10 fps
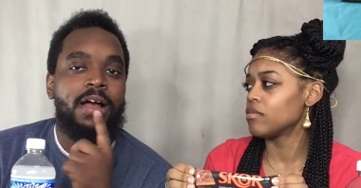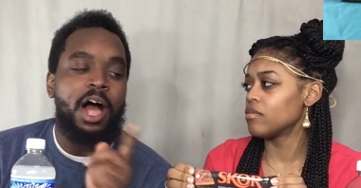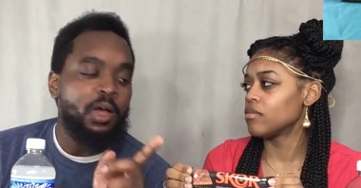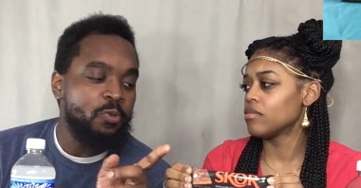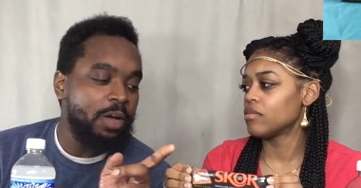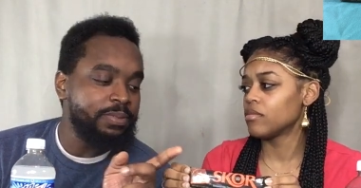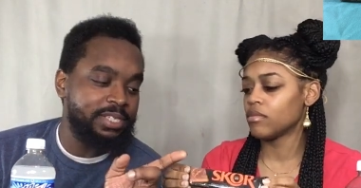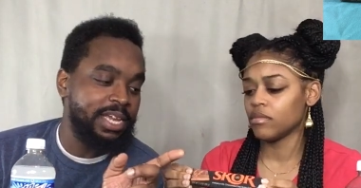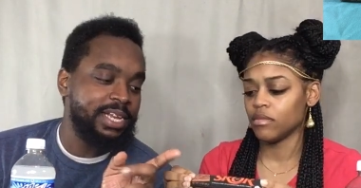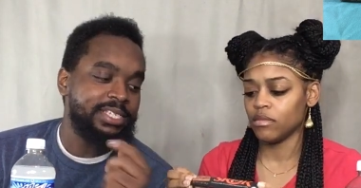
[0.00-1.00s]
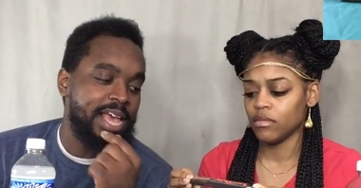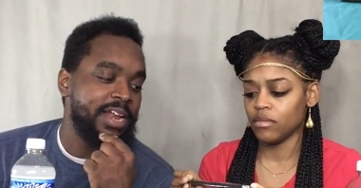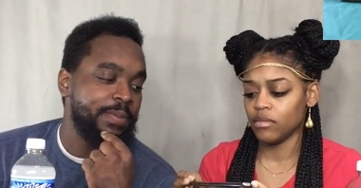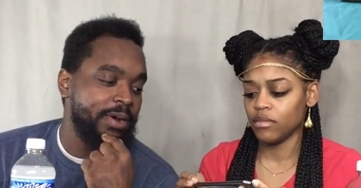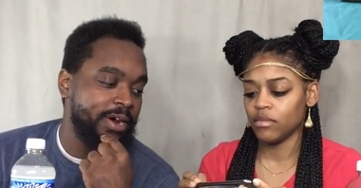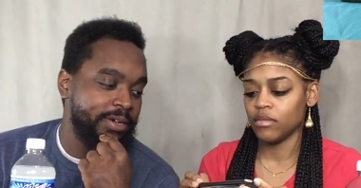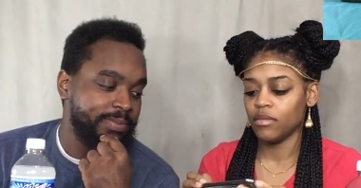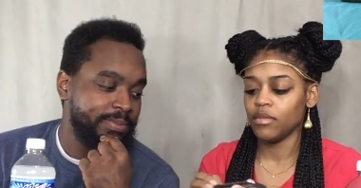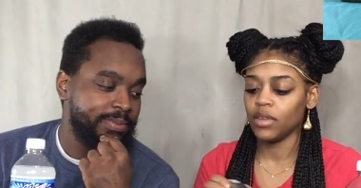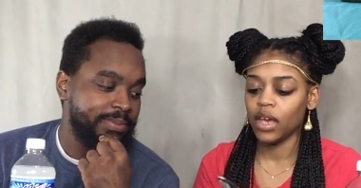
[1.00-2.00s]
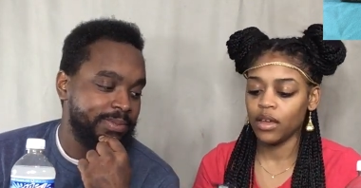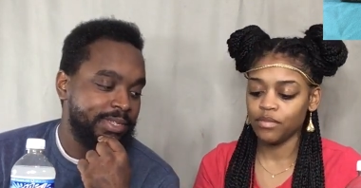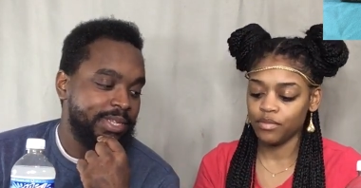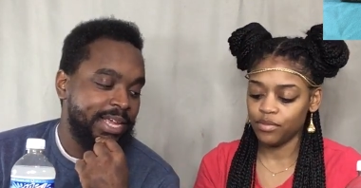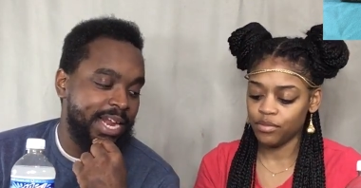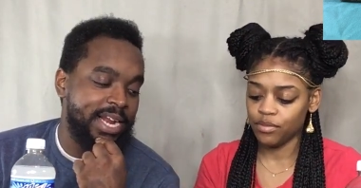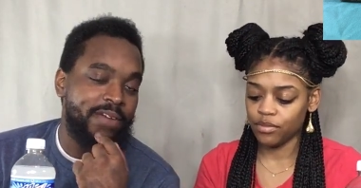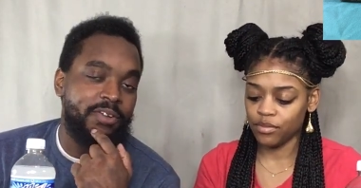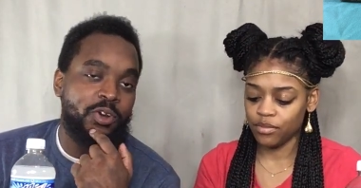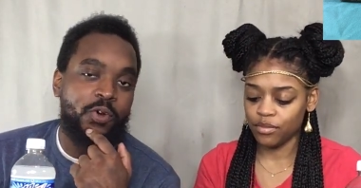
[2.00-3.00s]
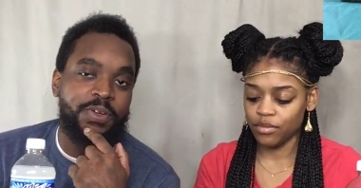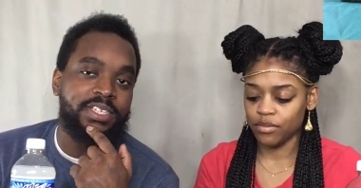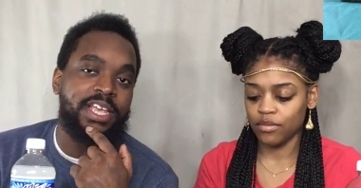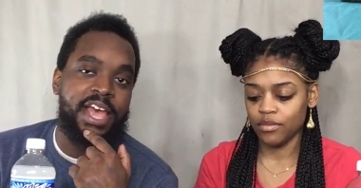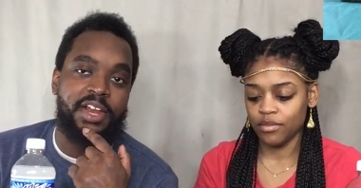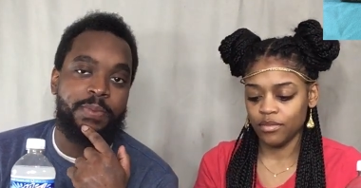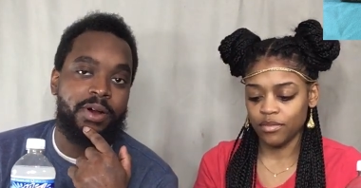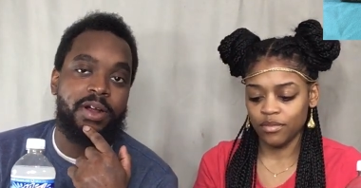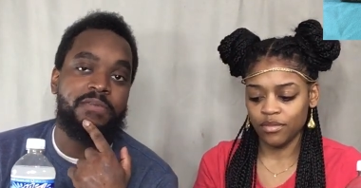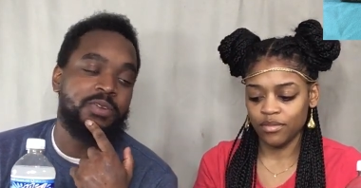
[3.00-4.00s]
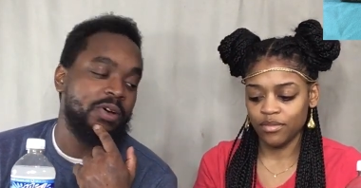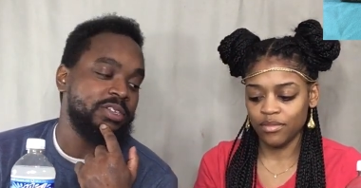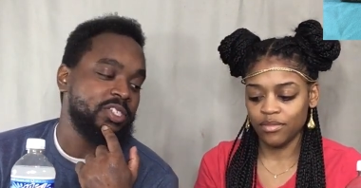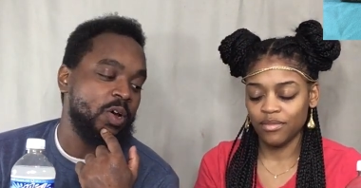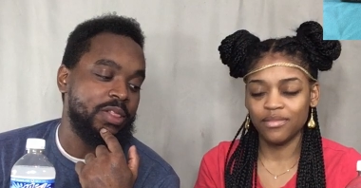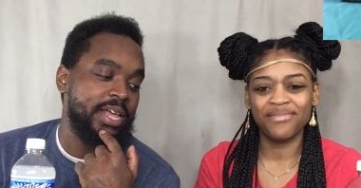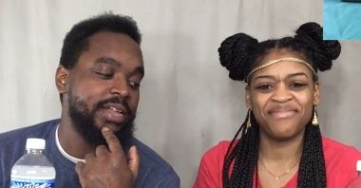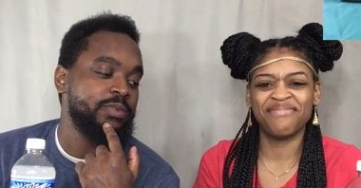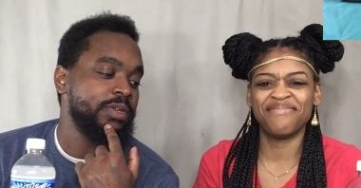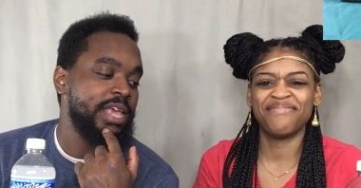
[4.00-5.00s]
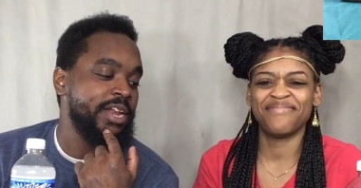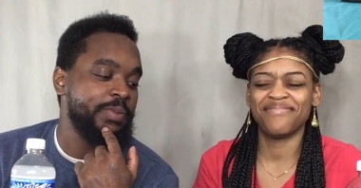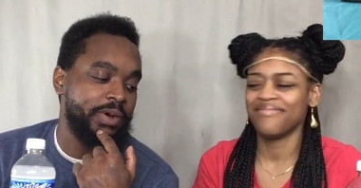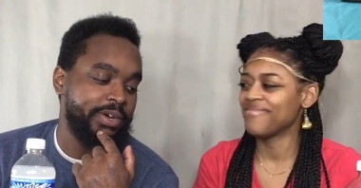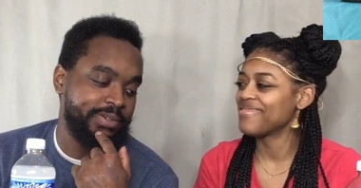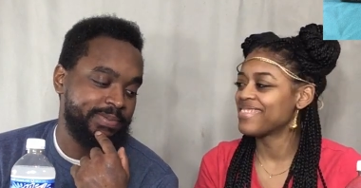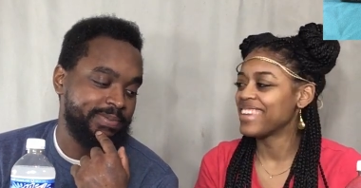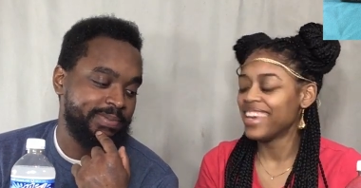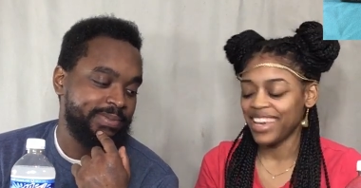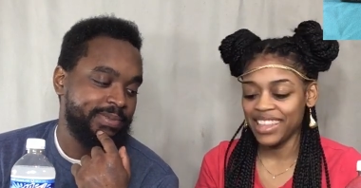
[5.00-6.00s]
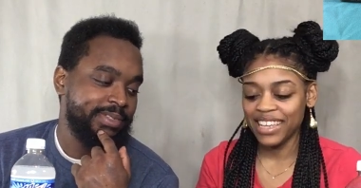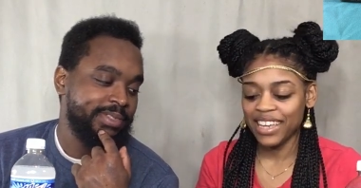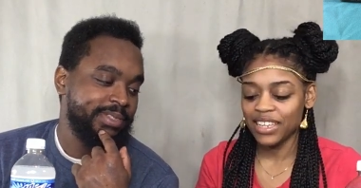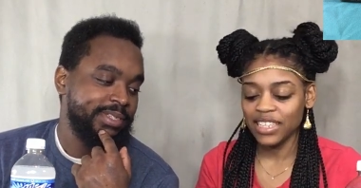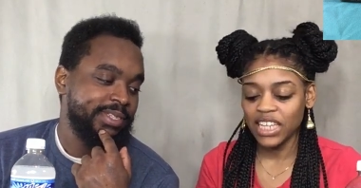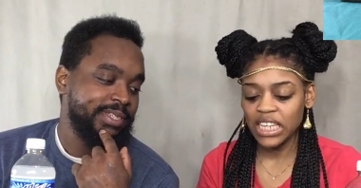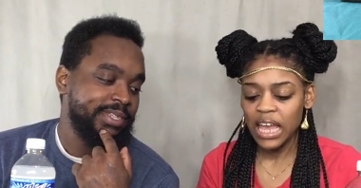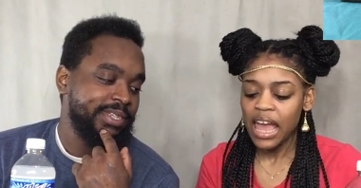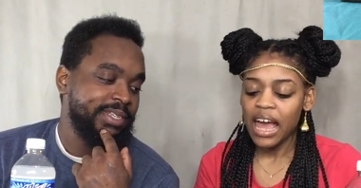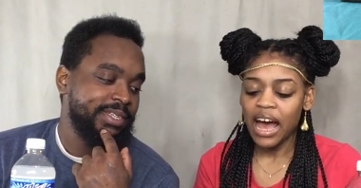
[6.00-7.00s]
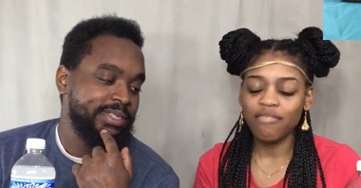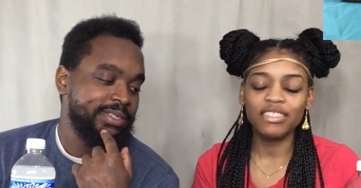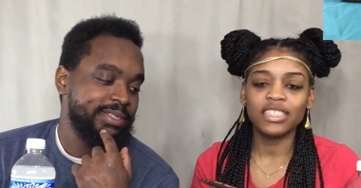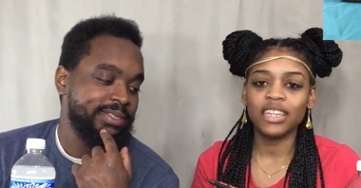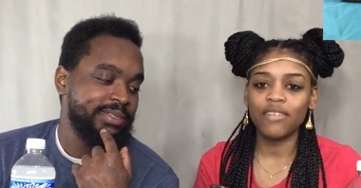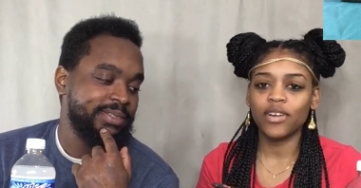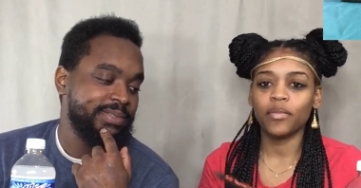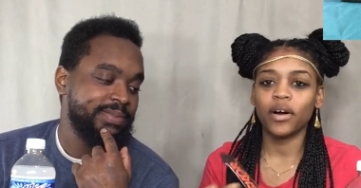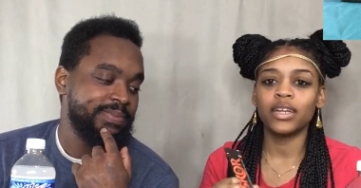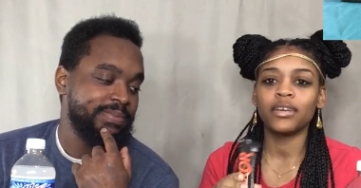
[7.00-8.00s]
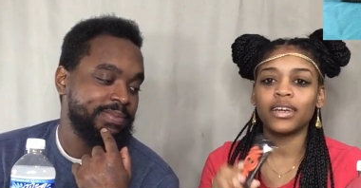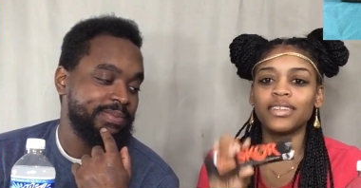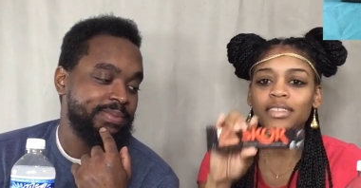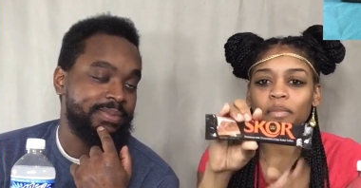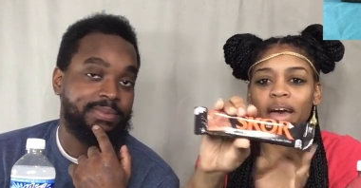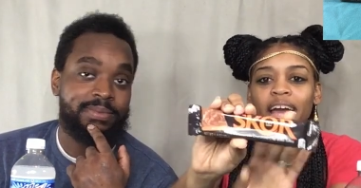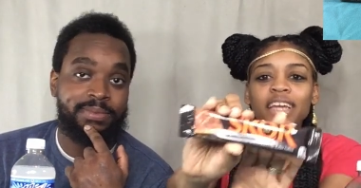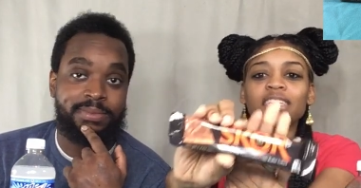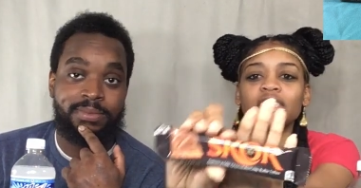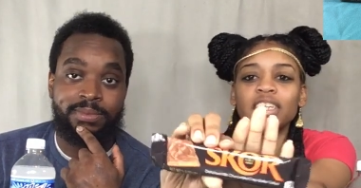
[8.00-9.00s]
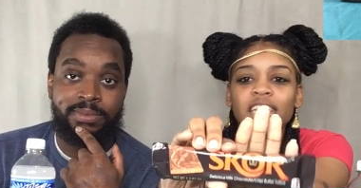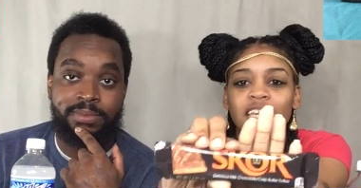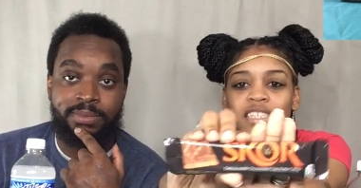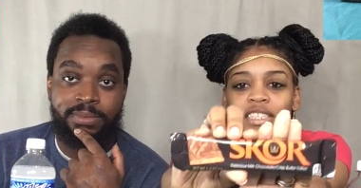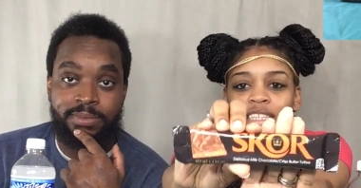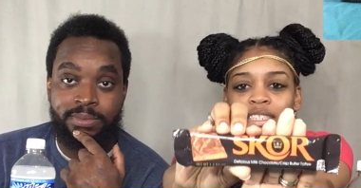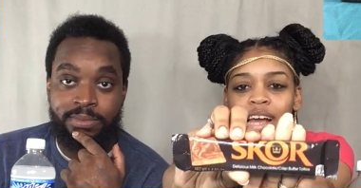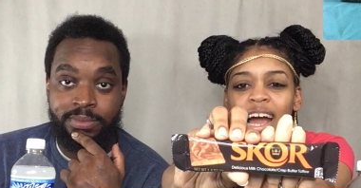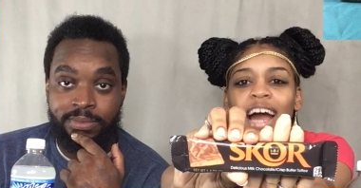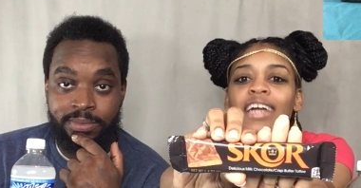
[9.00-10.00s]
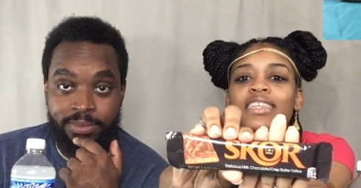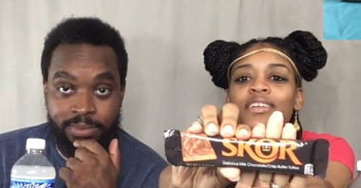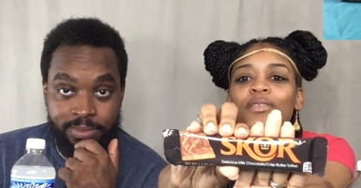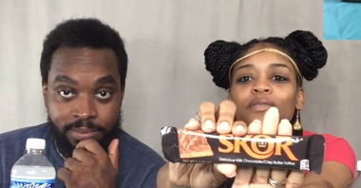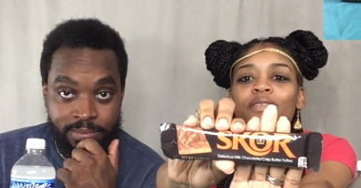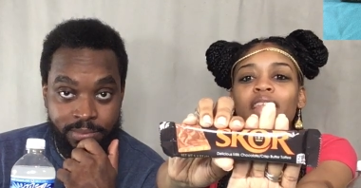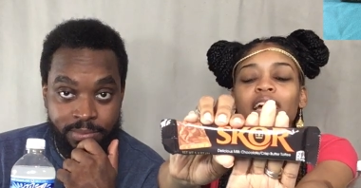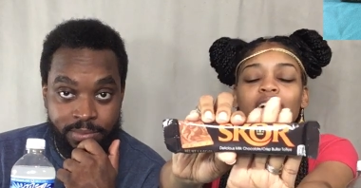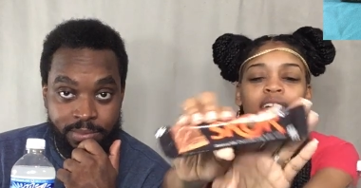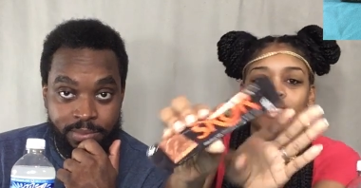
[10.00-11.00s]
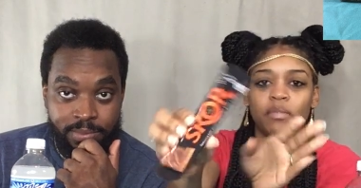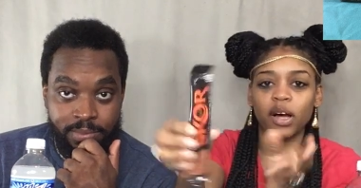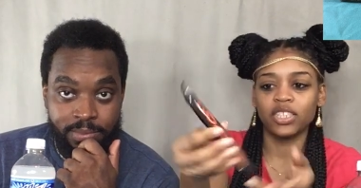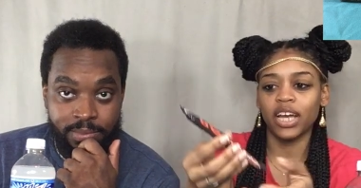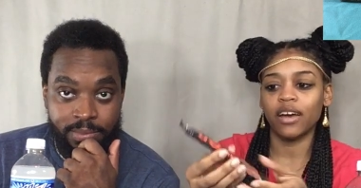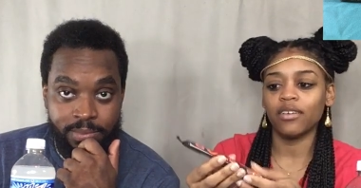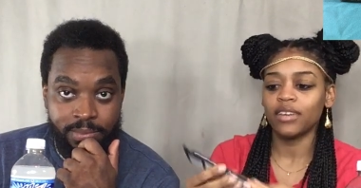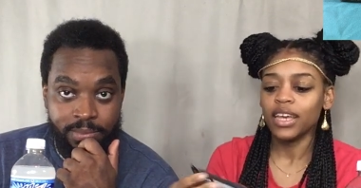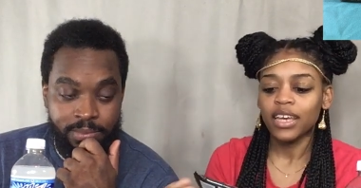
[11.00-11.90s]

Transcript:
Speaker 1: I grew up seeing this candy bar. Yeah. And I never knew it was a candy bar, even though I saw that it was a candy bar.
Speaker 2: In the candy section, I've just never bought it because the packaging is just not ideal for like a small child.